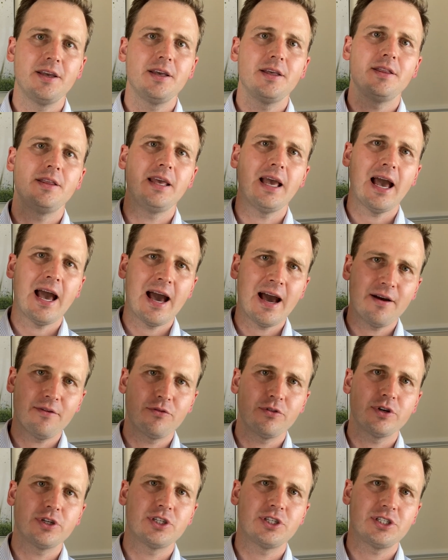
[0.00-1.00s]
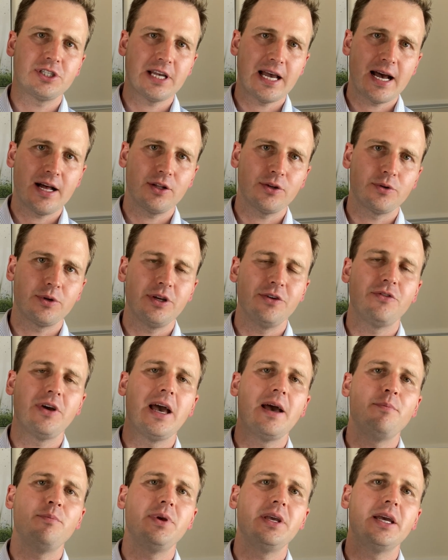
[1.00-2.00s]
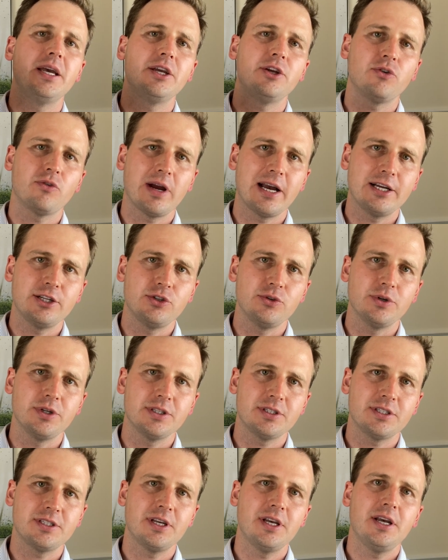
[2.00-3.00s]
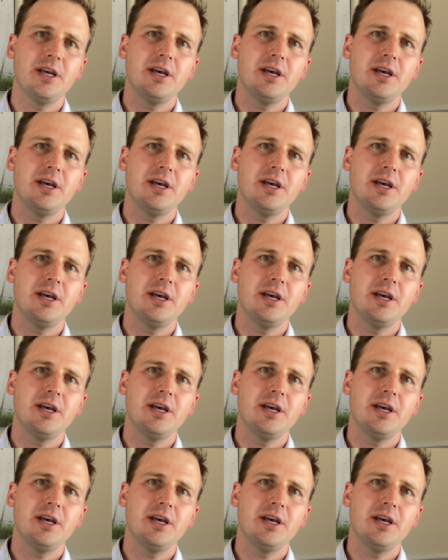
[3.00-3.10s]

the average salary of MBA graduates